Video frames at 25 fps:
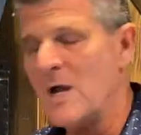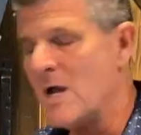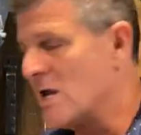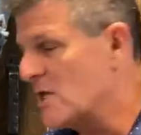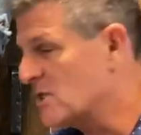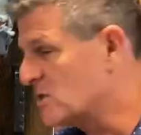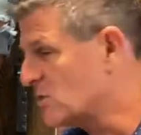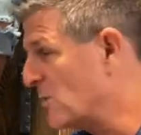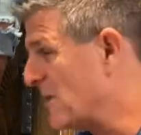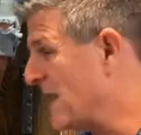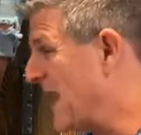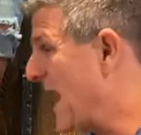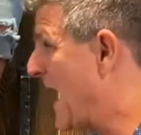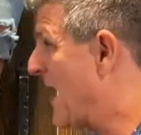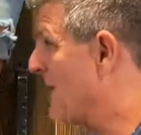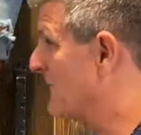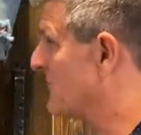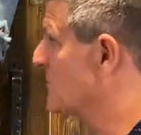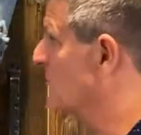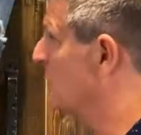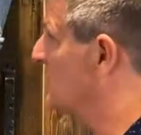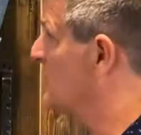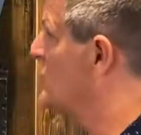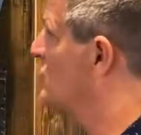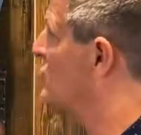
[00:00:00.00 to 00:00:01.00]
So we have
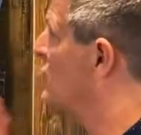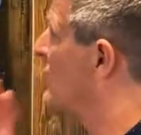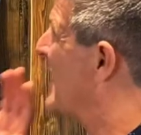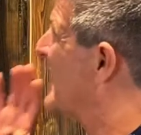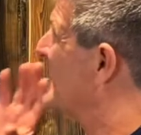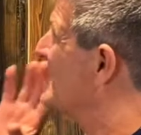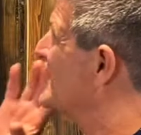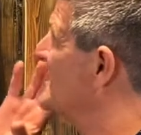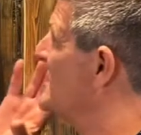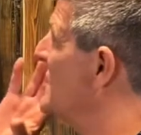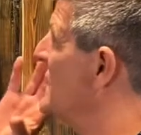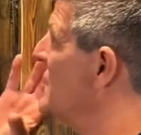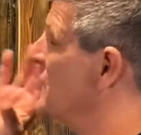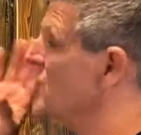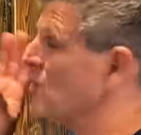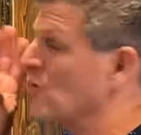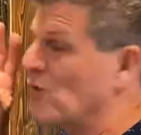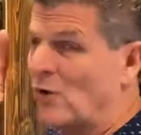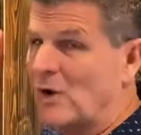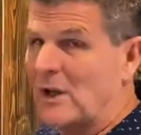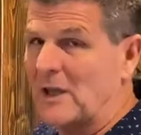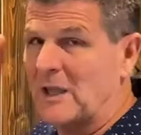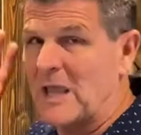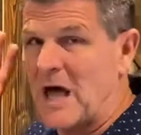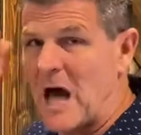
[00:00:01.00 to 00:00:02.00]
to address the
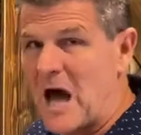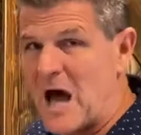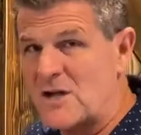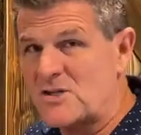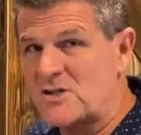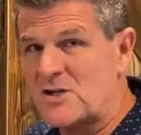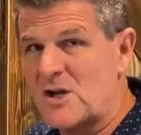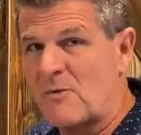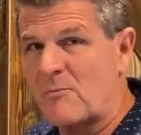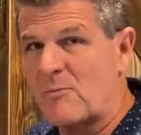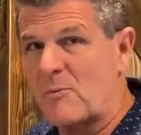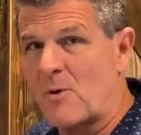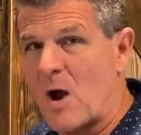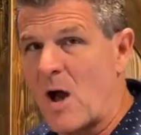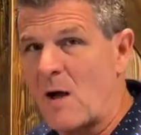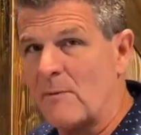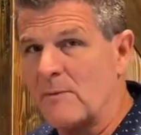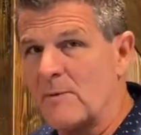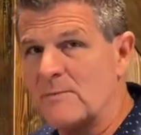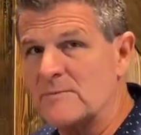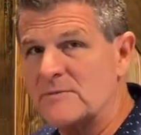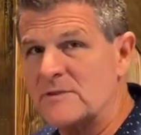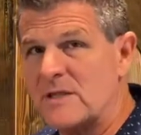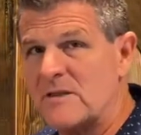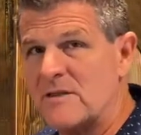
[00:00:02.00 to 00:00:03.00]
neurologic
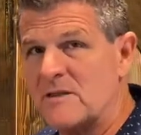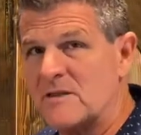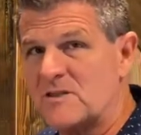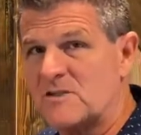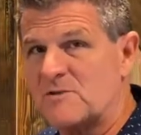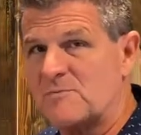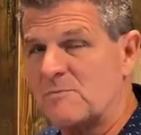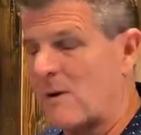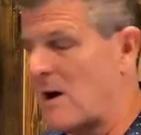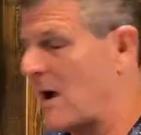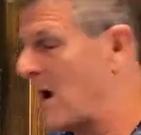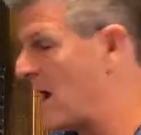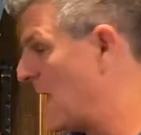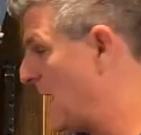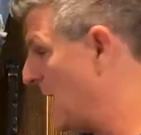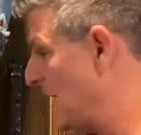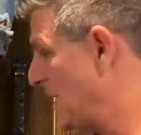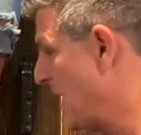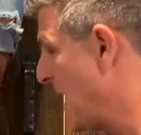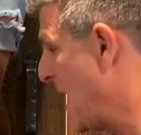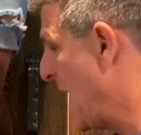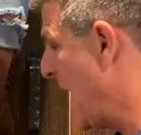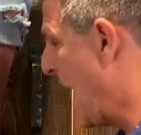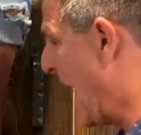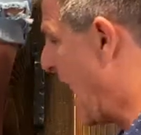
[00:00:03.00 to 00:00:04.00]
problems in the spine
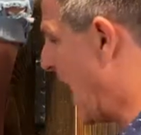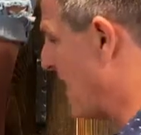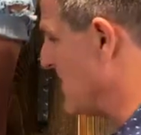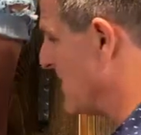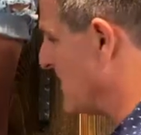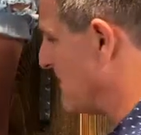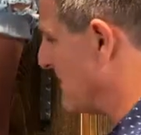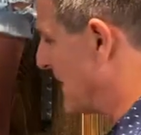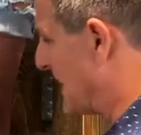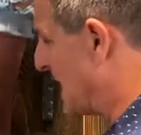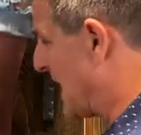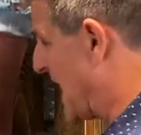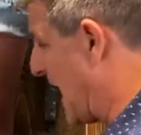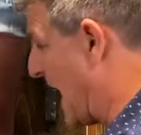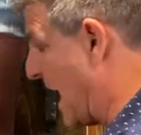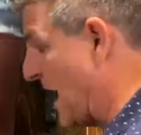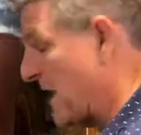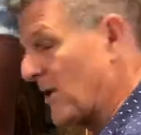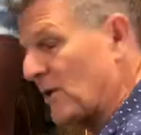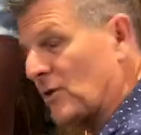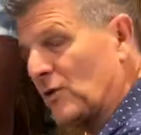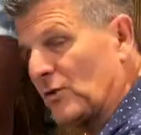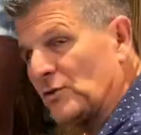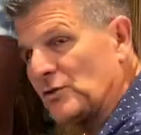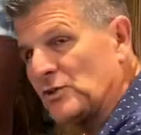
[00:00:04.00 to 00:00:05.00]
and the
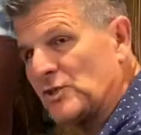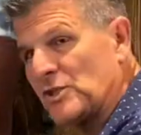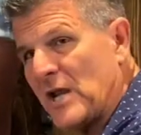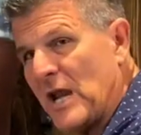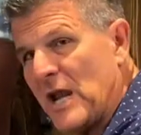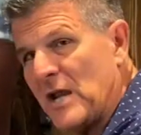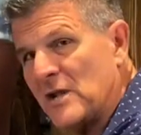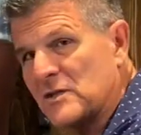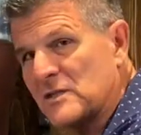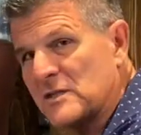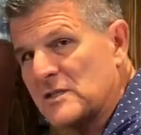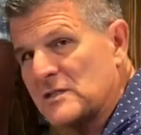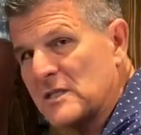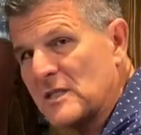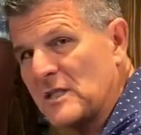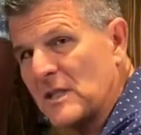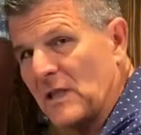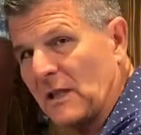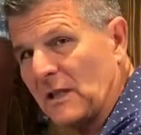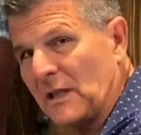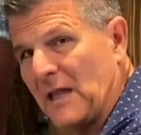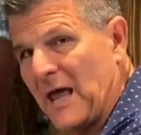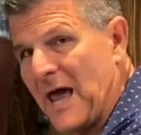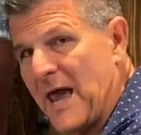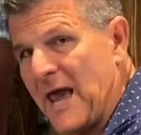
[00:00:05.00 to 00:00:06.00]
mechanical changes in the
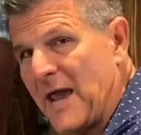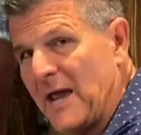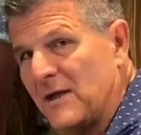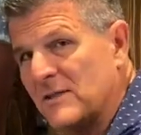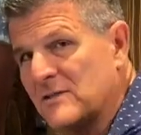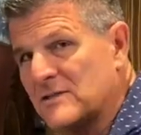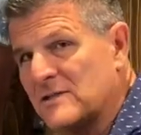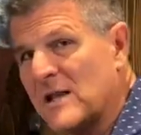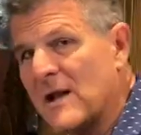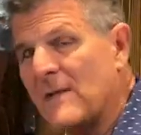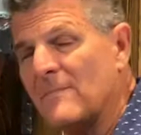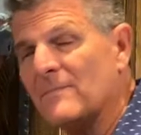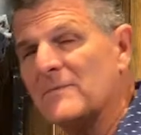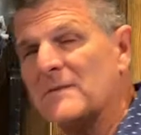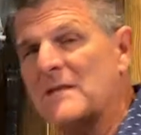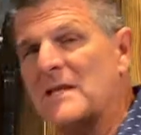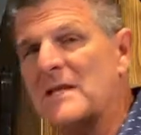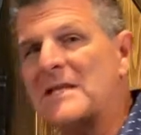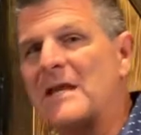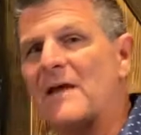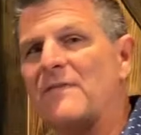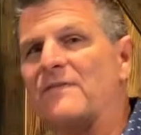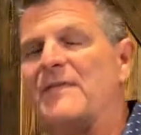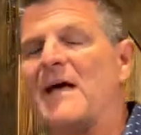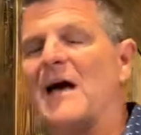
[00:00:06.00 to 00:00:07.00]
legs to
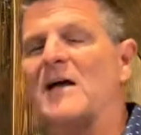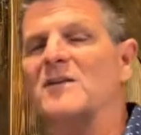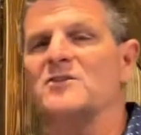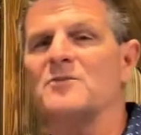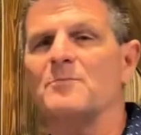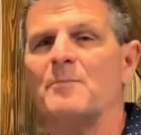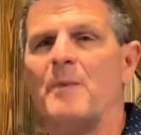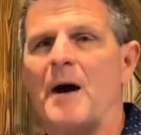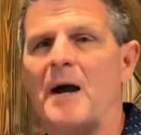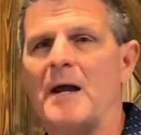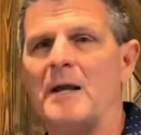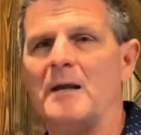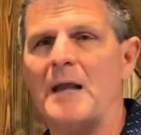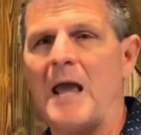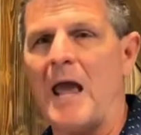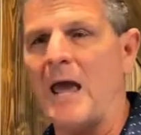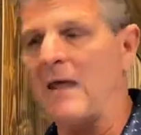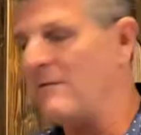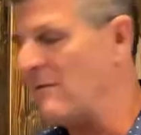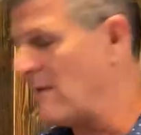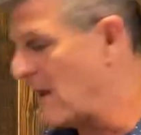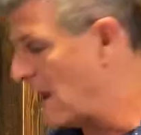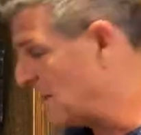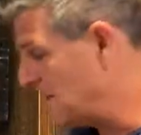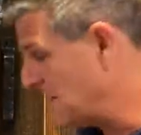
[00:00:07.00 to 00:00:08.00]
get that spine
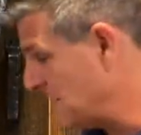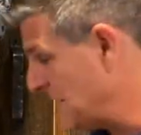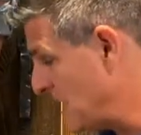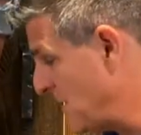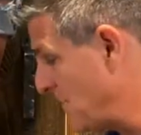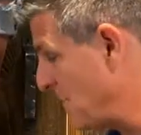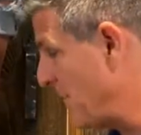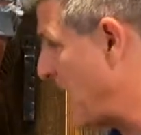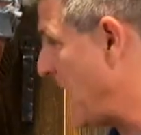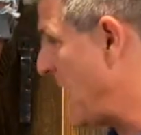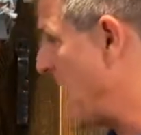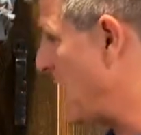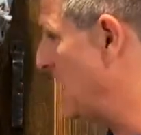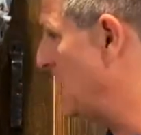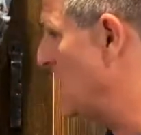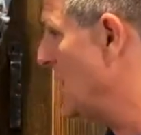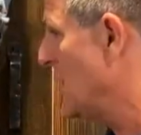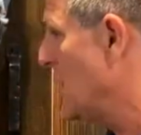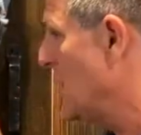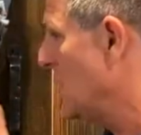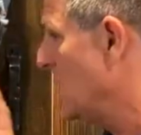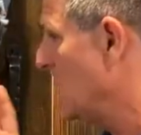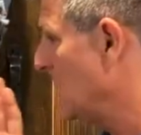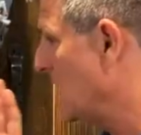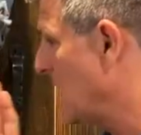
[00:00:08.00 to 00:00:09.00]
and knee pain,
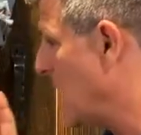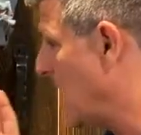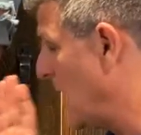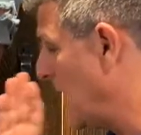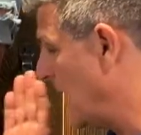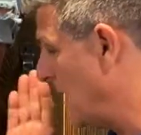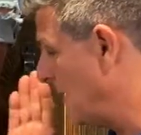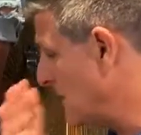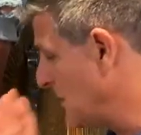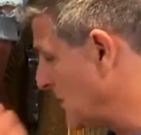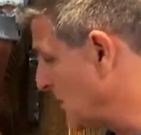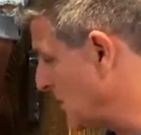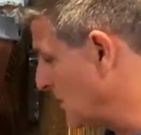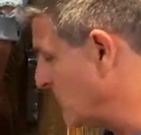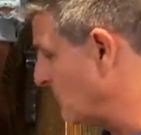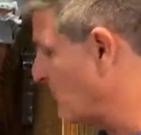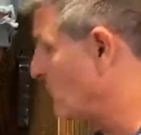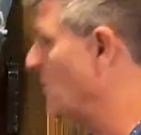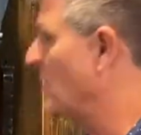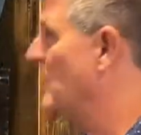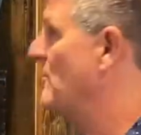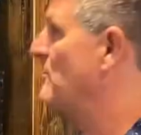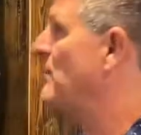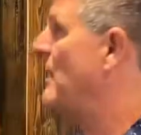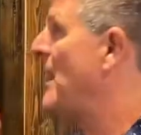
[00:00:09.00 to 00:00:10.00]
uh,
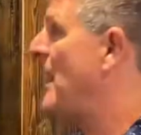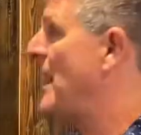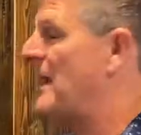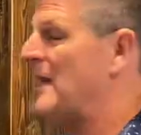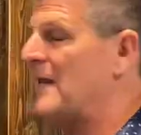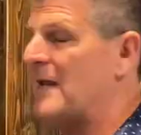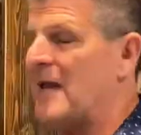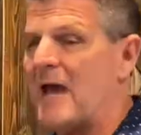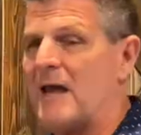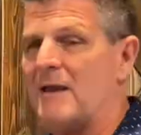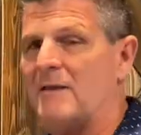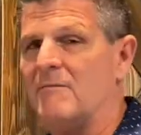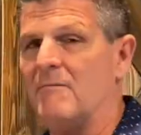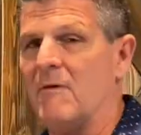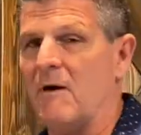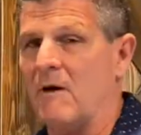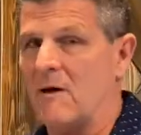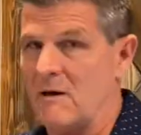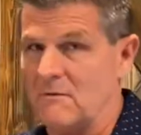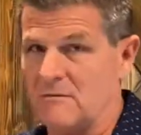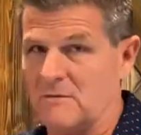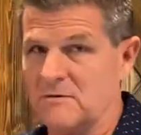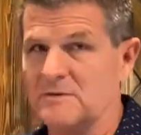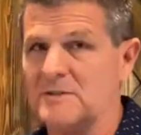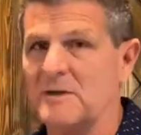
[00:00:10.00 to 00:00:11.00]
foot pain, and
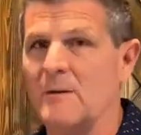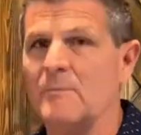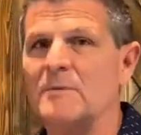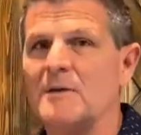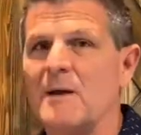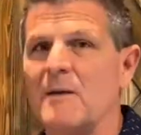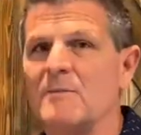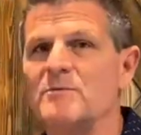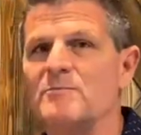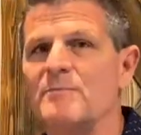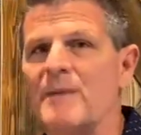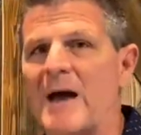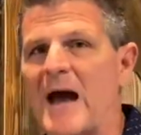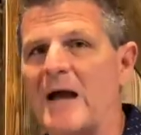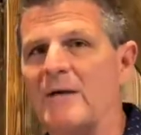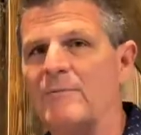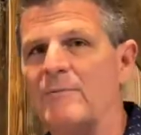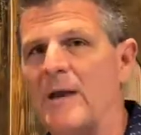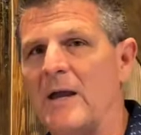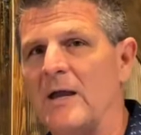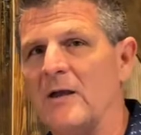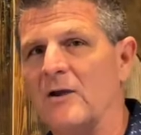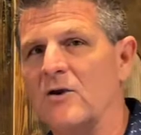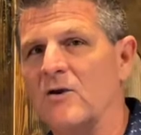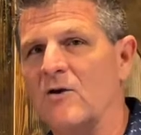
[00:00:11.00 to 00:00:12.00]
sometimes back
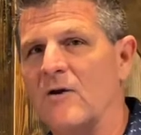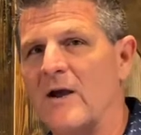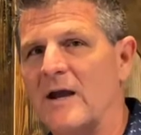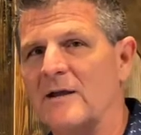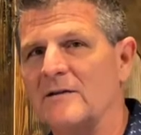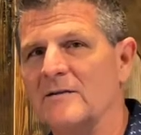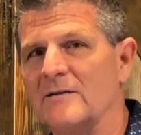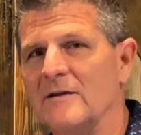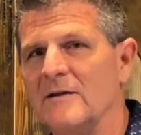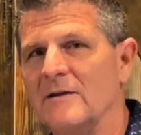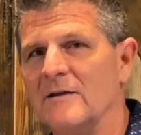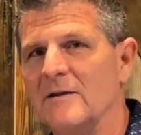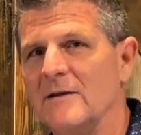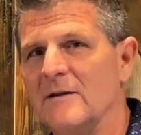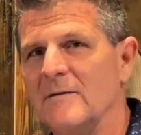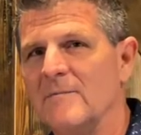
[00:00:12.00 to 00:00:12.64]
pain corrected.